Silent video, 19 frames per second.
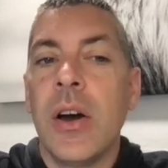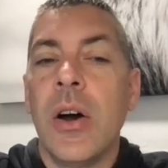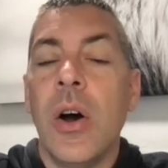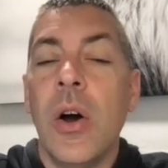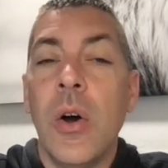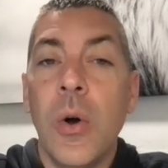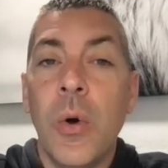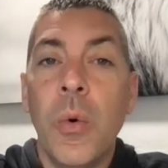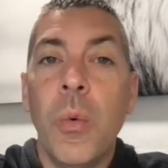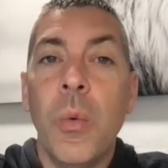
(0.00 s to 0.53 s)

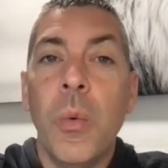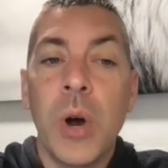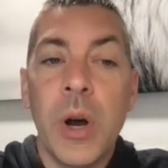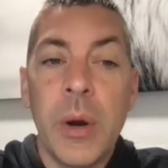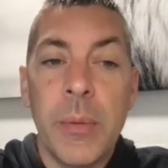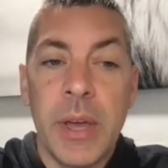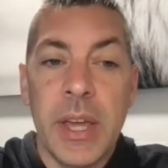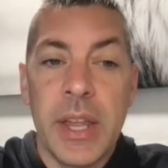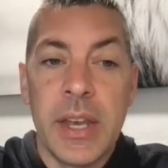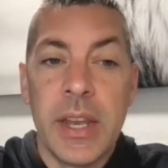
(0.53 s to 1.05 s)
"O
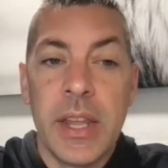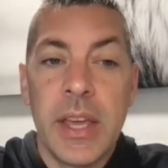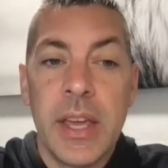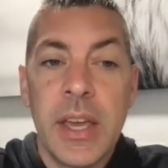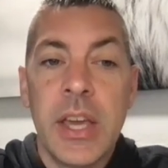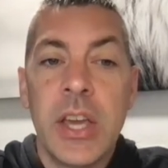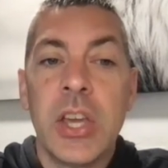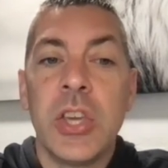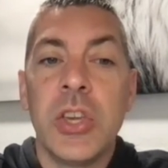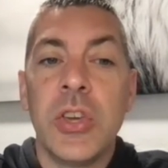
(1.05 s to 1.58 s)
woman,
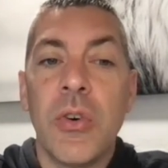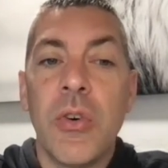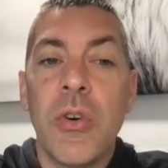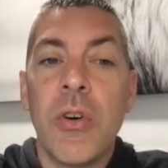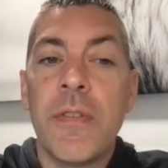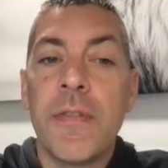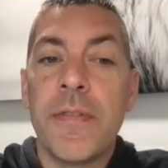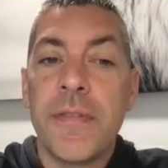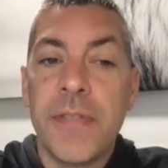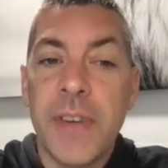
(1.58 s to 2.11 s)

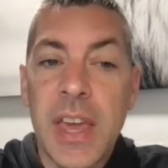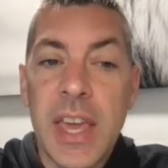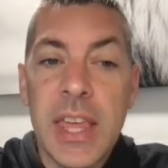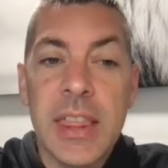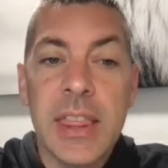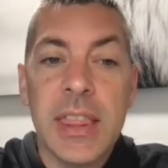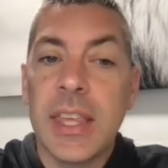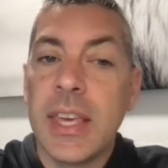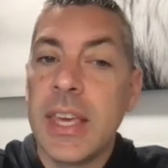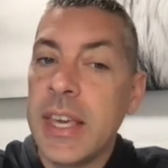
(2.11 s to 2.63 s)
your
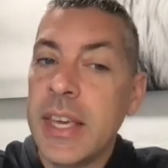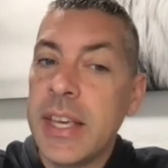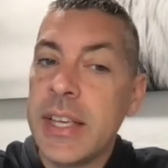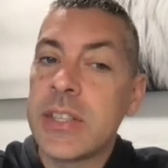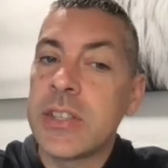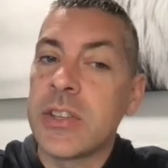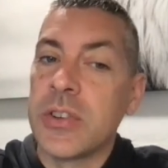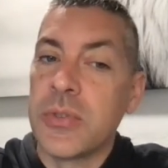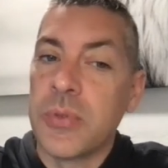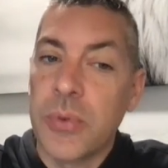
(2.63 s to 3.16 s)
faith
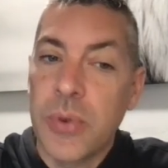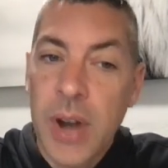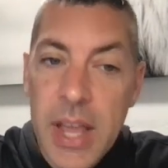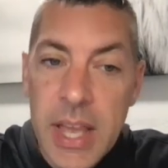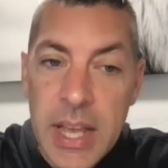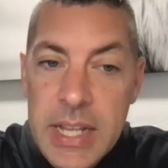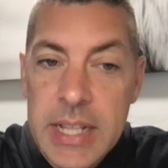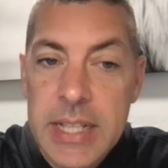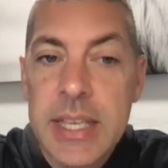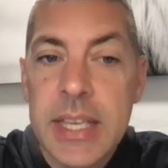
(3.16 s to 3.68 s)
is
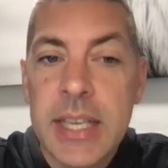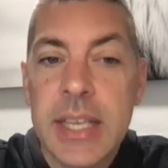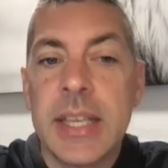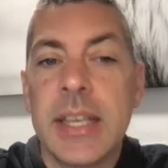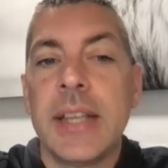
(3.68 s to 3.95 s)
great.